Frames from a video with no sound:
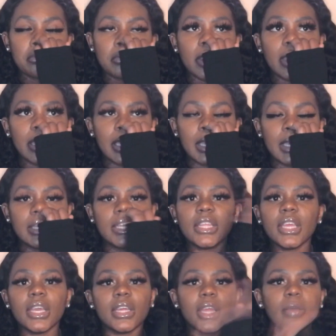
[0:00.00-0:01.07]
And
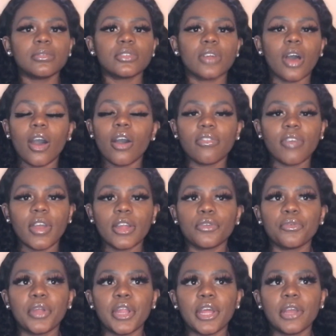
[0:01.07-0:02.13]
yeah, they was all fighting or
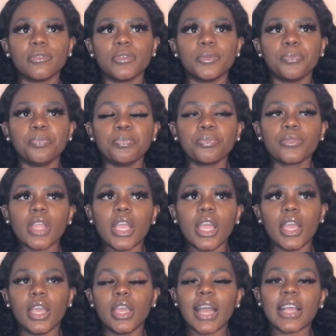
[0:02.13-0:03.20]
whatever.
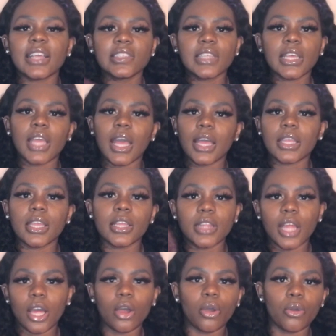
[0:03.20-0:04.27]
And I guess they got kicked
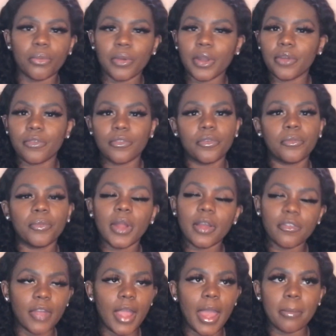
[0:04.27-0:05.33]
out or whatever.
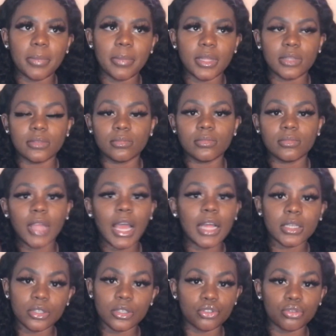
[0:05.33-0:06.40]
Whatever happened
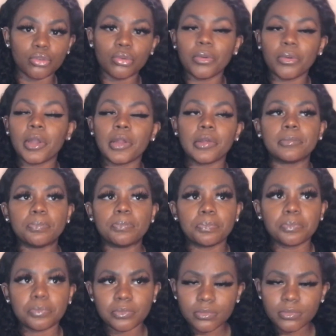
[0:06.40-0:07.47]
out of the school or whatever.
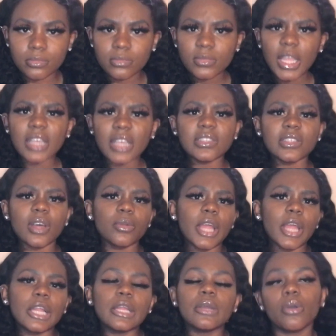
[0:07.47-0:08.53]
So
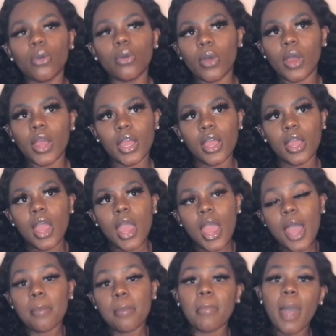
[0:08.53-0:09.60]
later on,
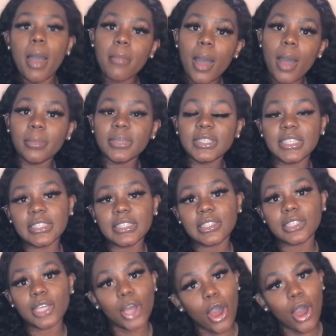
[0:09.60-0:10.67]
my mama gets
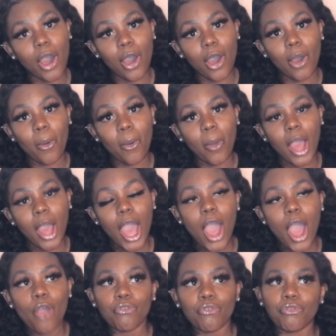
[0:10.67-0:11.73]
a call
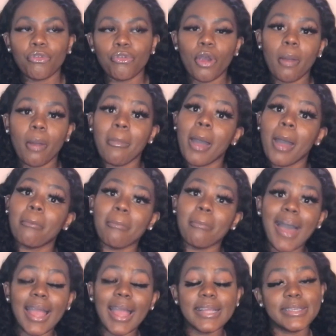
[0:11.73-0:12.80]
from
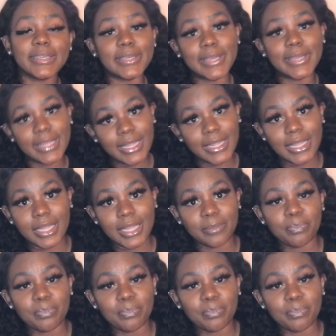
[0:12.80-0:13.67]
my dean.